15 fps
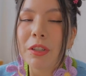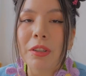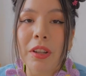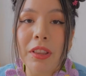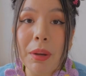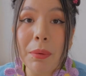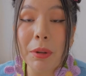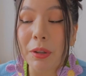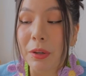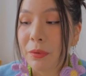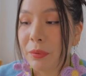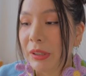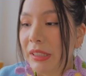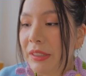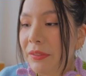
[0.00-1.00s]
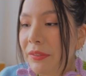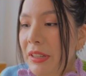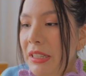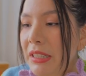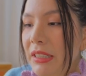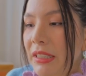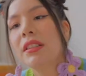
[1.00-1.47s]
just thought that would look really
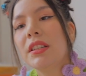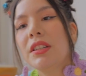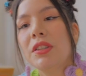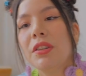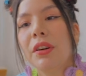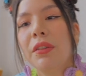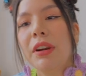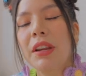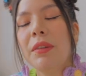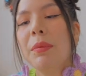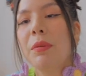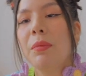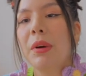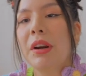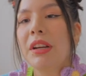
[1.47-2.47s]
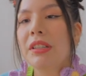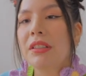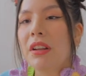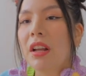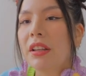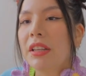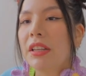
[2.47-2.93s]
fun. Since you've already been wearing
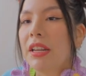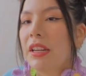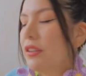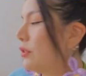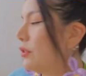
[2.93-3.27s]
solid and